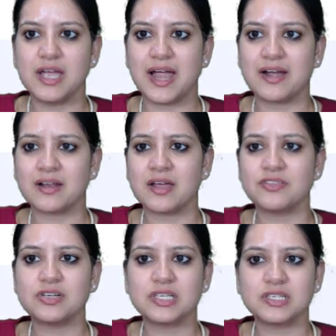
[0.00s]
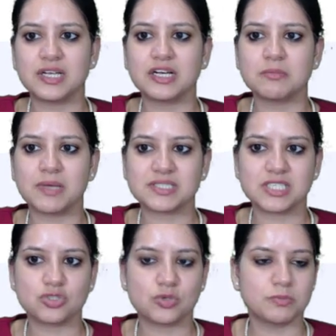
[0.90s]
and another detailed
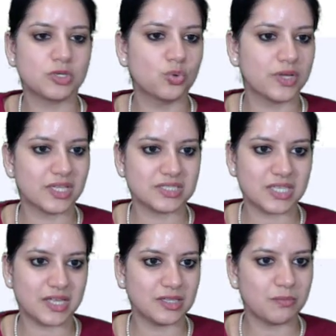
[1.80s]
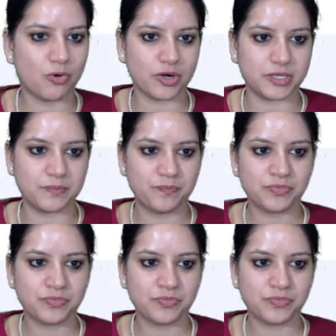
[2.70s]
message will be going inside the body.